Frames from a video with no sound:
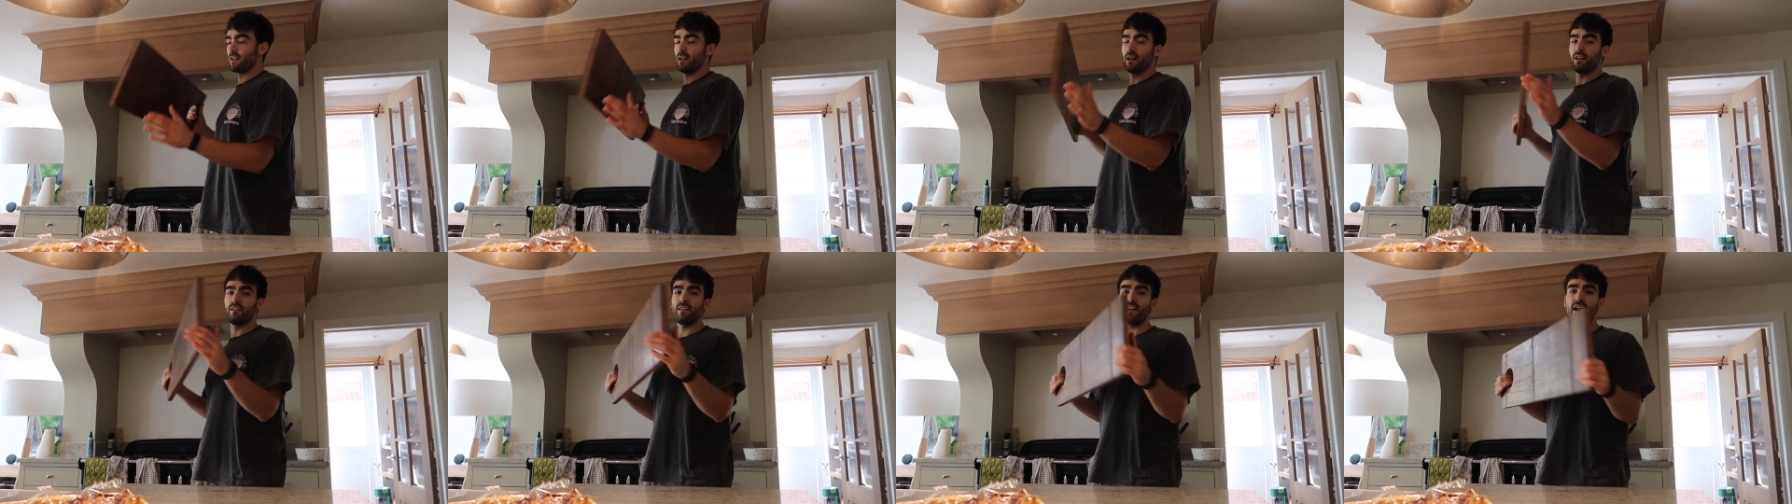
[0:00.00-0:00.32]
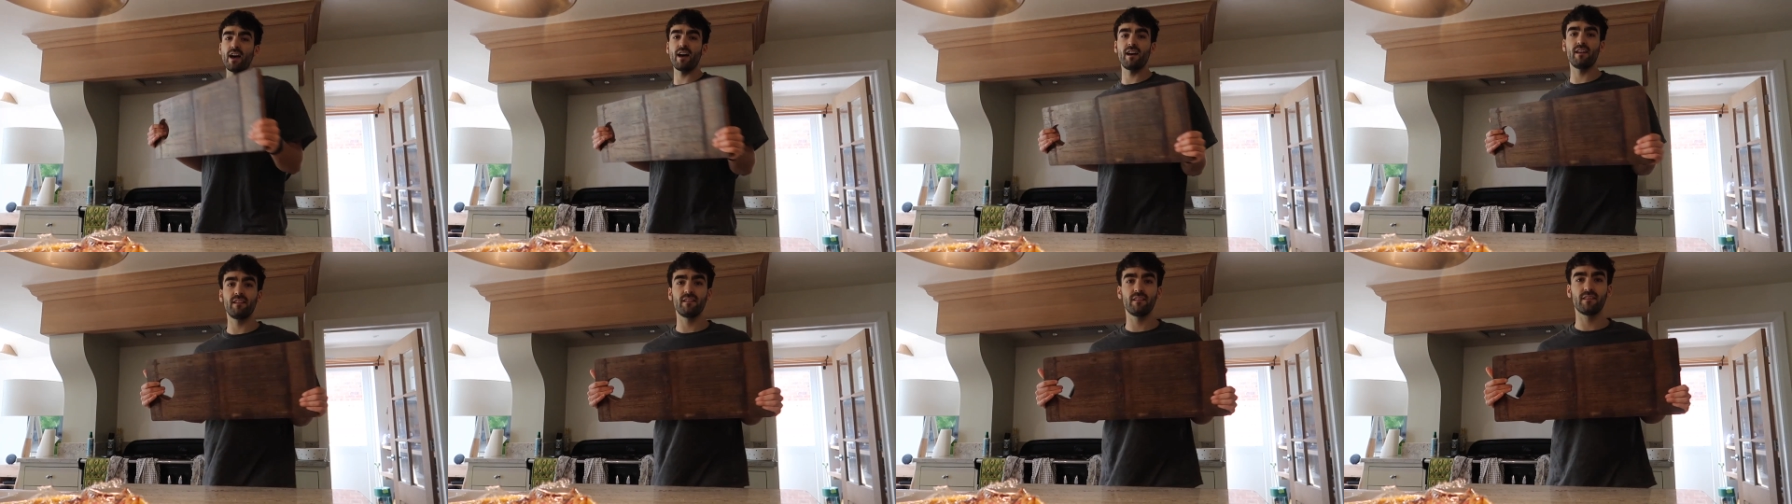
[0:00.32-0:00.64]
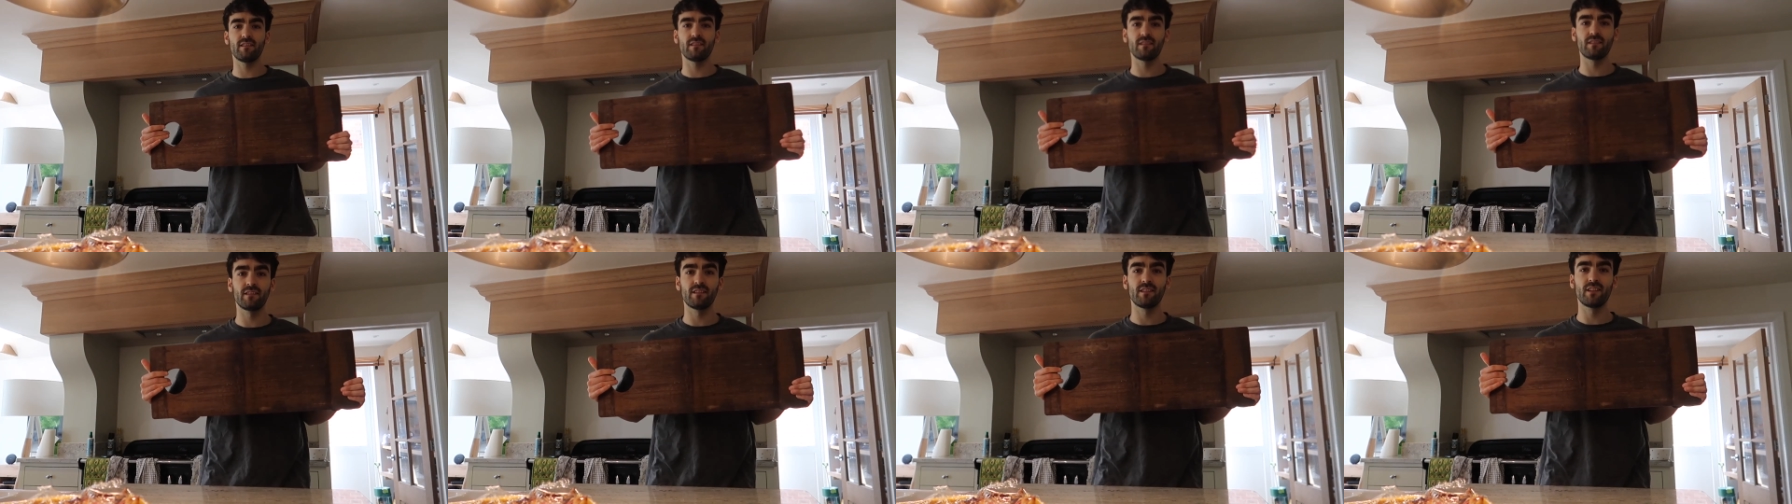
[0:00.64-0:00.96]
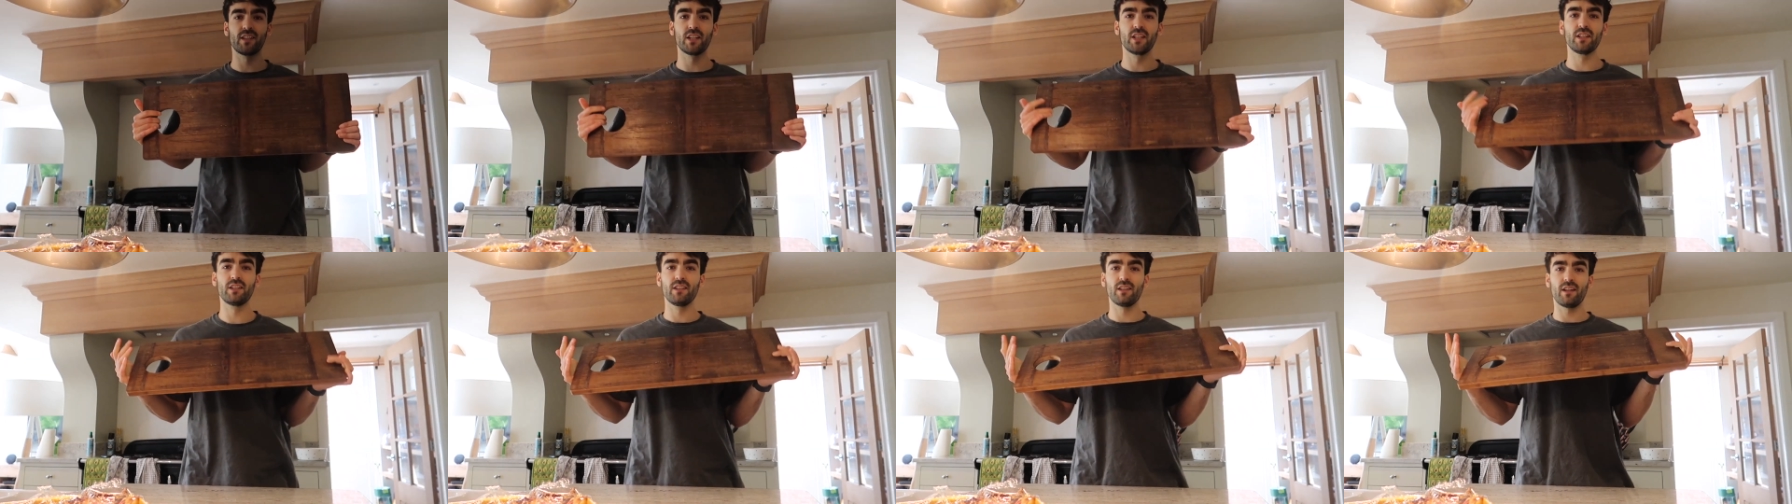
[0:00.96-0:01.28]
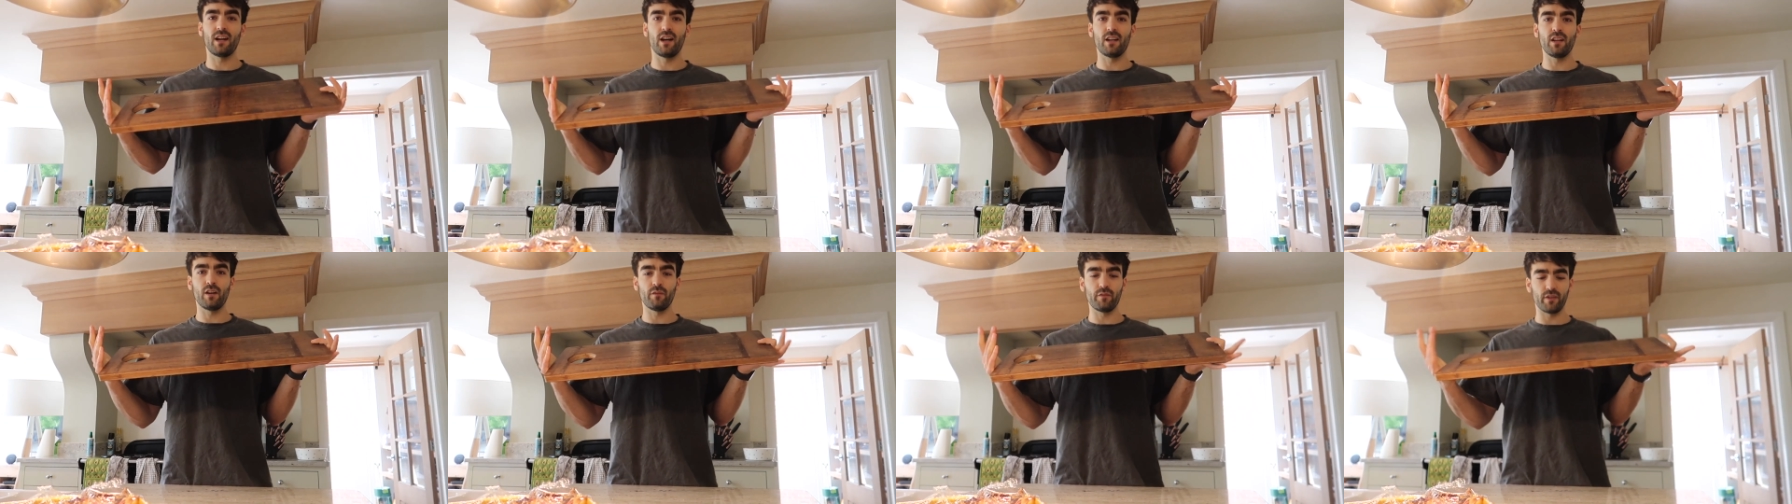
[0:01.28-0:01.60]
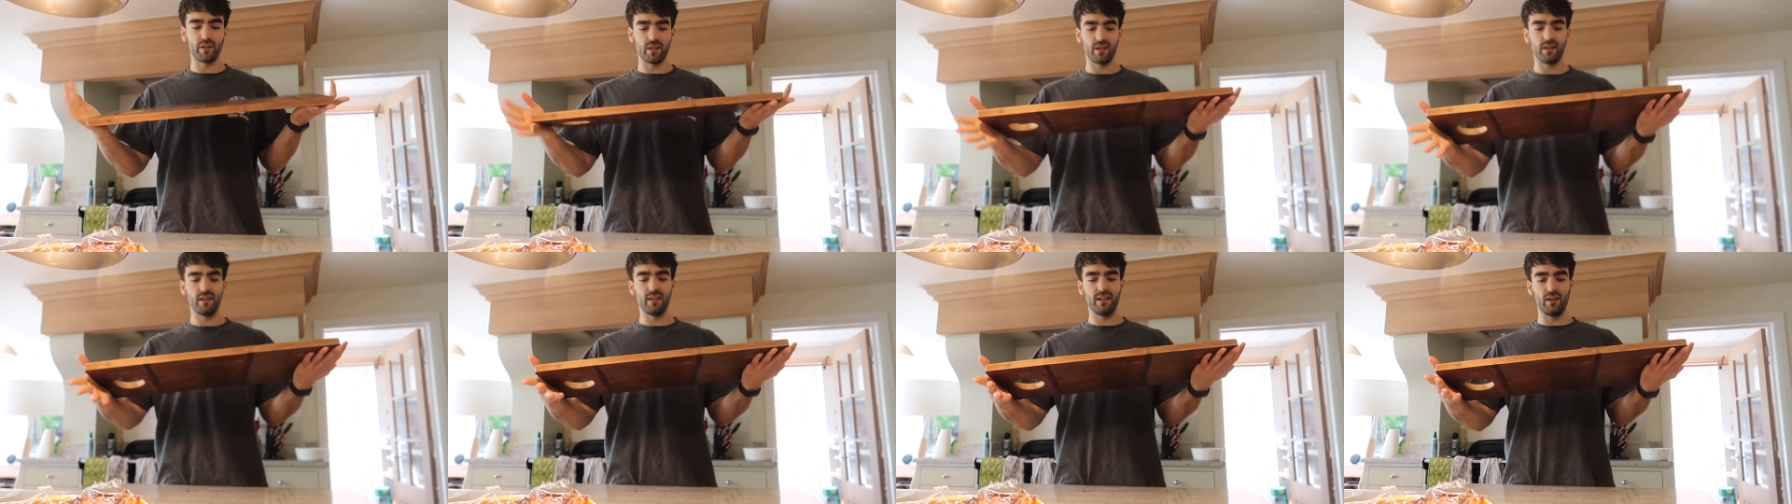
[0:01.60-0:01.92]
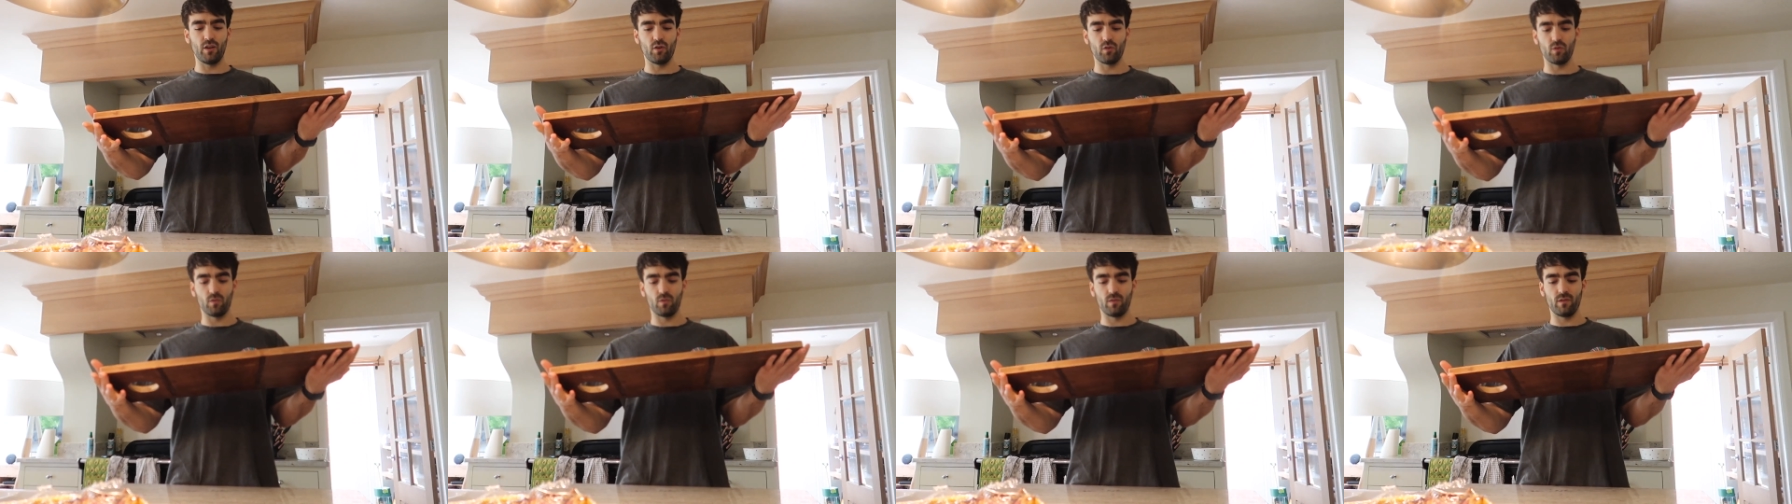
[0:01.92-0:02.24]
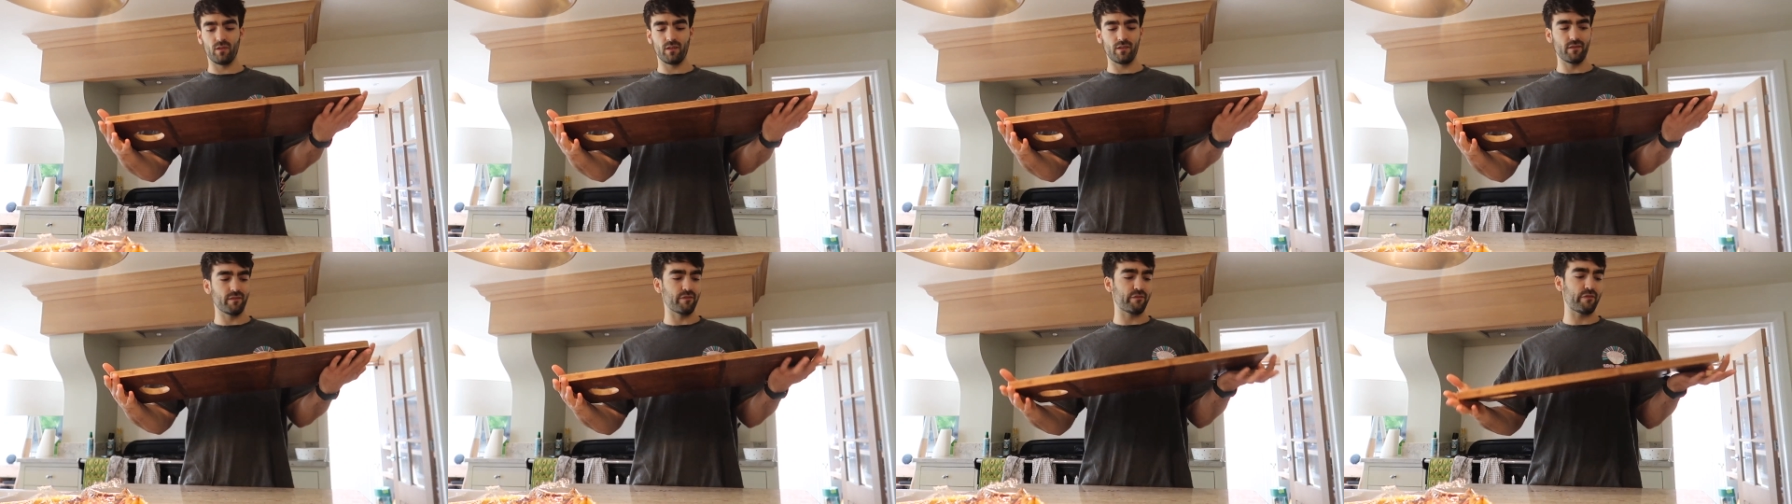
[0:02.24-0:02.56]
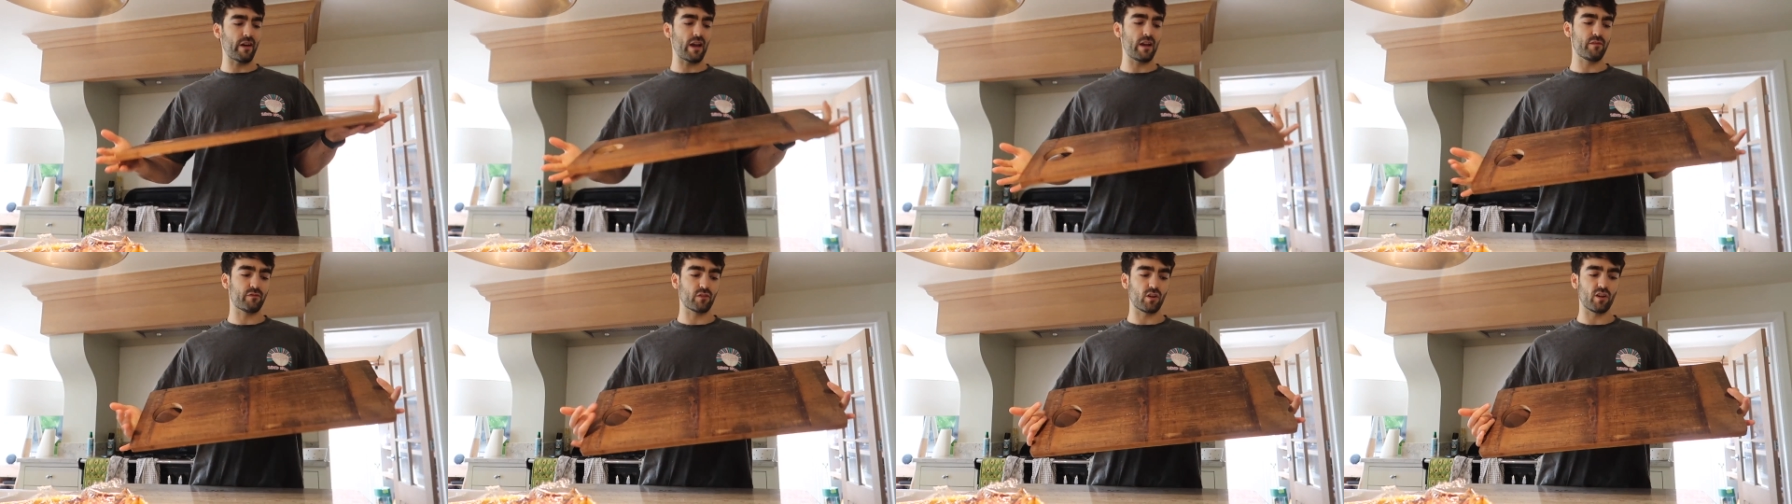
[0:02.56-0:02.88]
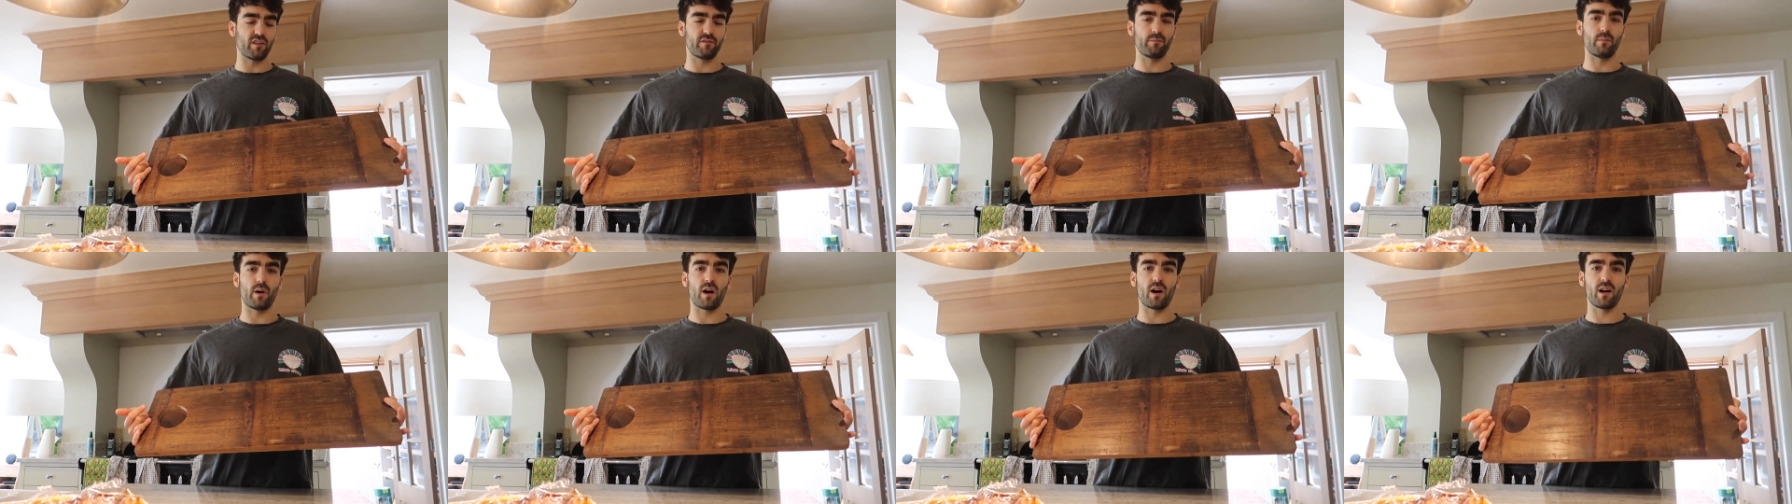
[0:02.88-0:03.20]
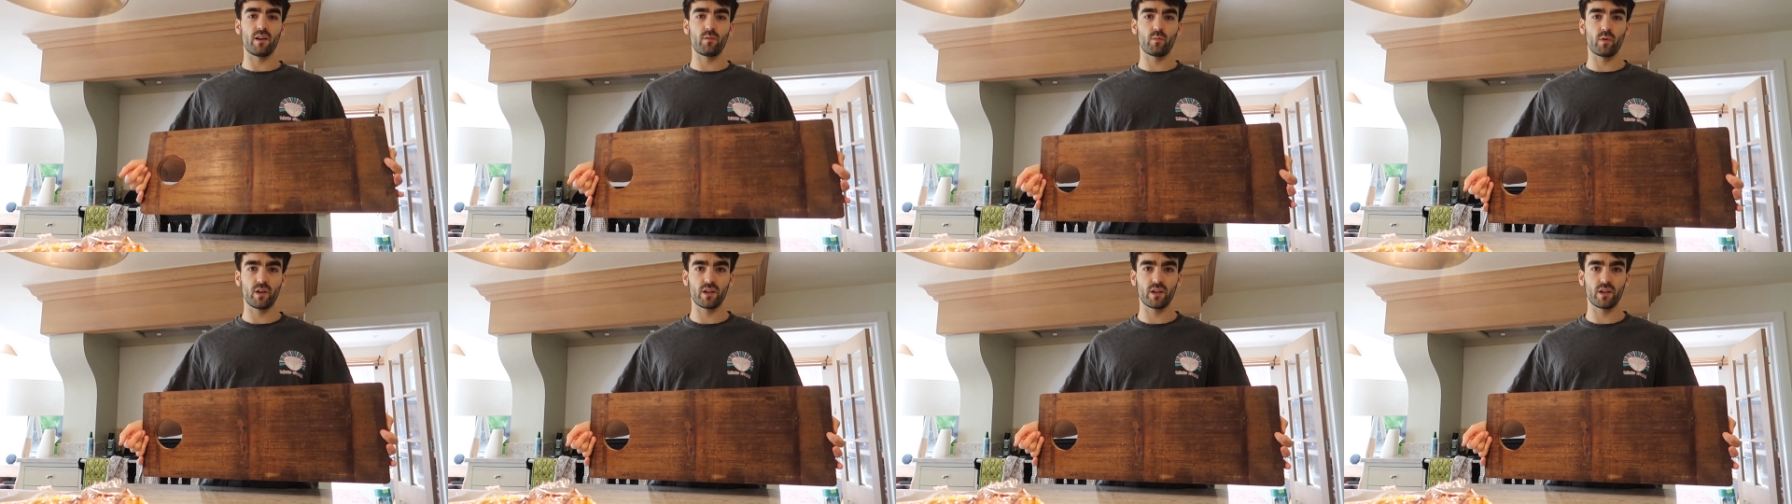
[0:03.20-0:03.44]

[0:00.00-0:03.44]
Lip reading: And then another little favourite of mine,